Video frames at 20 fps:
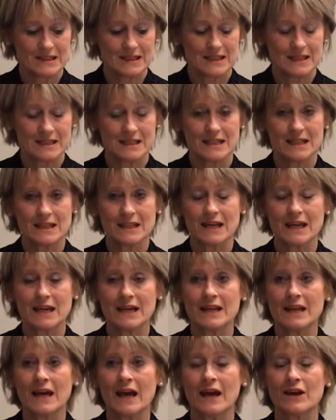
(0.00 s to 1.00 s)
Indeed,
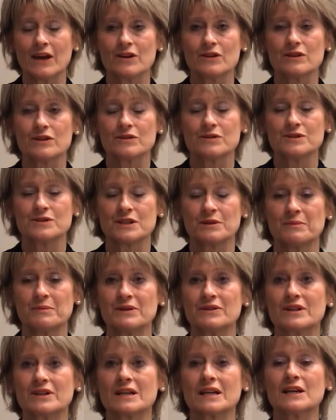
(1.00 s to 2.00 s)
Ken Hale, who's an
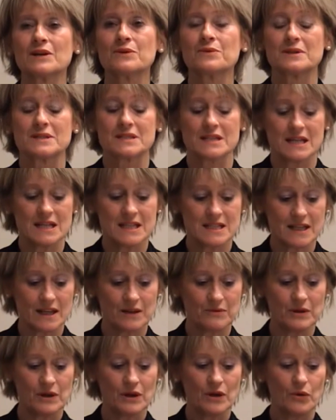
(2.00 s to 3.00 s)
American linguist, he
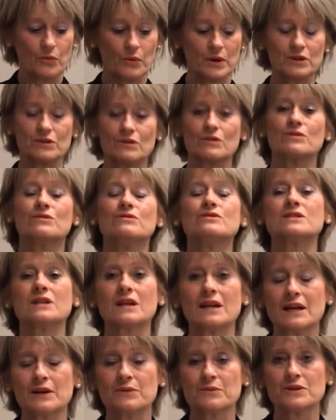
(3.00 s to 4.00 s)
said, when you lose a
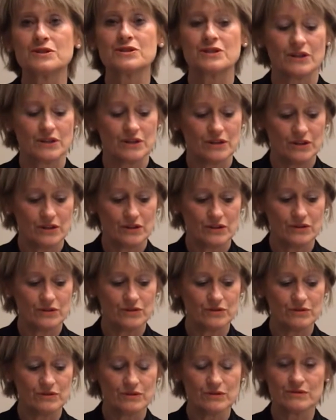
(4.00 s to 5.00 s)
language,
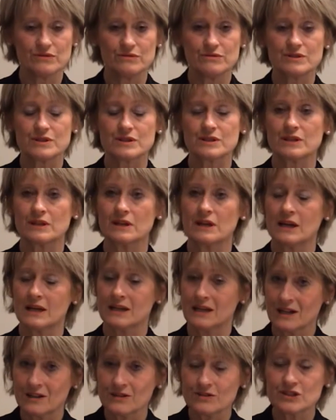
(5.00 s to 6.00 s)
you lose a
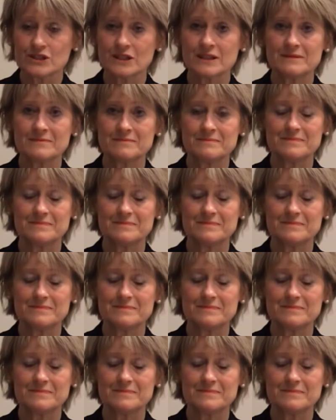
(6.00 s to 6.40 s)
culture,